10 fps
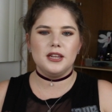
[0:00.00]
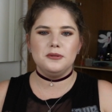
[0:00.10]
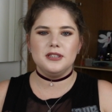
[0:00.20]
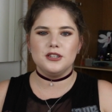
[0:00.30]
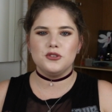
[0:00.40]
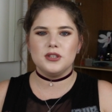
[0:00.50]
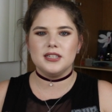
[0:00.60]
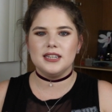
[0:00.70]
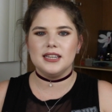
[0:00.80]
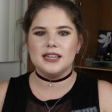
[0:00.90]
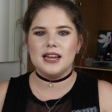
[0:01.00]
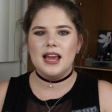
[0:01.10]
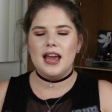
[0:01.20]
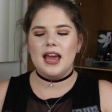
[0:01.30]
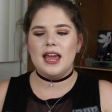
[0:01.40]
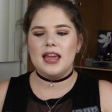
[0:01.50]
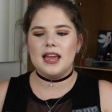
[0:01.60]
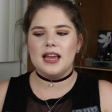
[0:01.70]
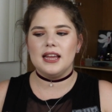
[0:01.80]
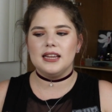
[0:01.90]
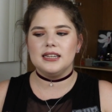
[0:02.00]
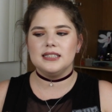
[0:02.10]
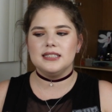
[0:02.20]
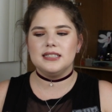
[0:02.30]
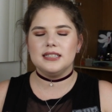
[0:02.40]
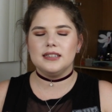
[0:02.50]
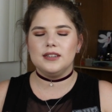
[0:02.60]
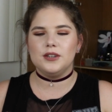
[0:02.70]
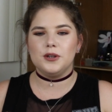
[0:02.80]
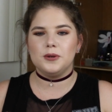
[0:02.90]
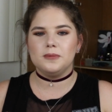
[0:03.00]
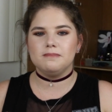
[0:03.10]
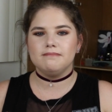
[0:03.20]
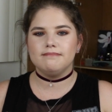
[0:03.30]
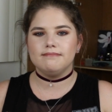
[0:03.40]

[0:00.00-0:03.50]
he was interested in, and you know,